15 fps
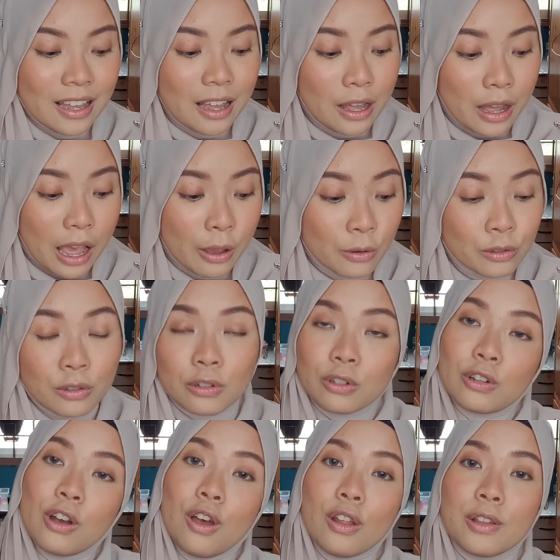I also
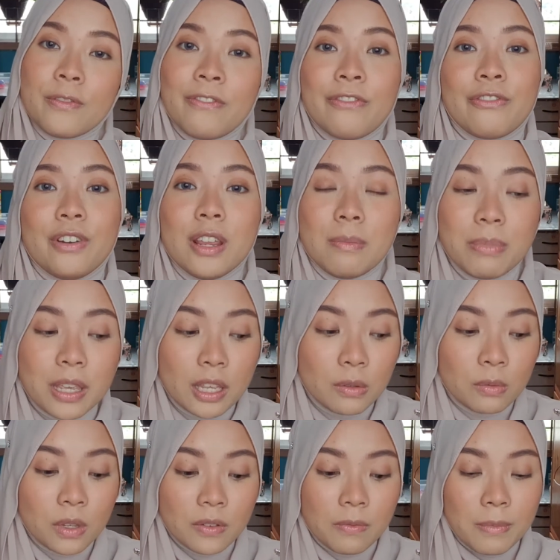got freebies
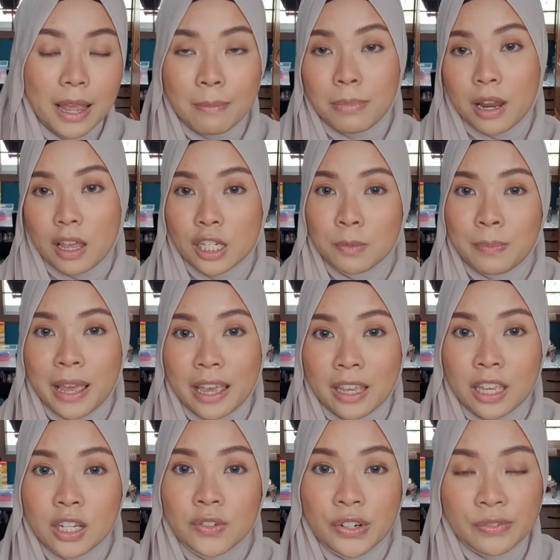with my blush
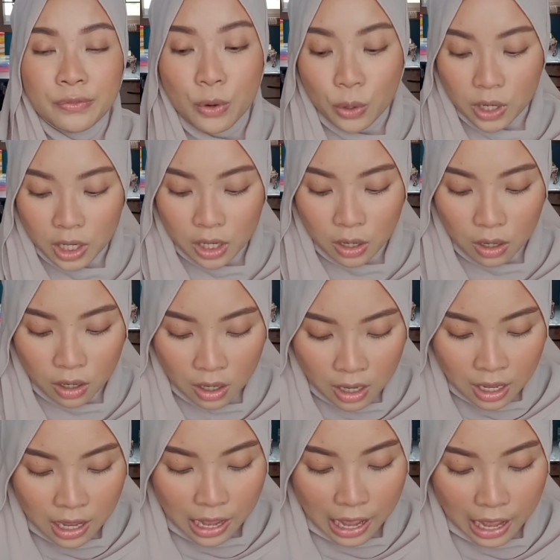package from Focallure.
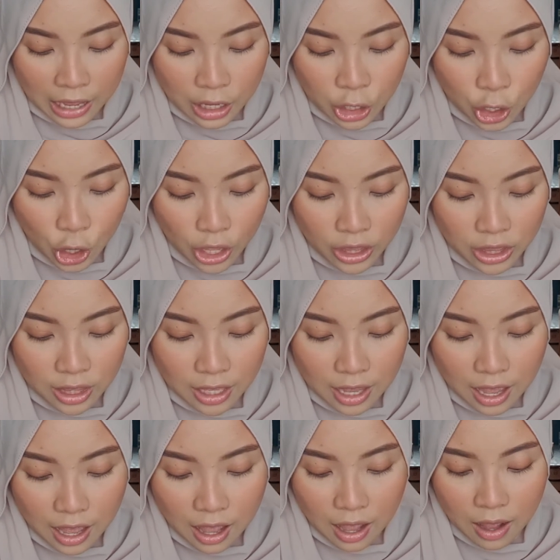I got
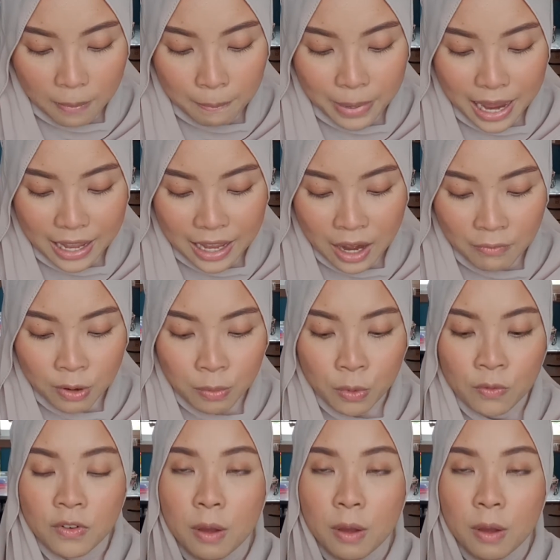their Blackhead Remover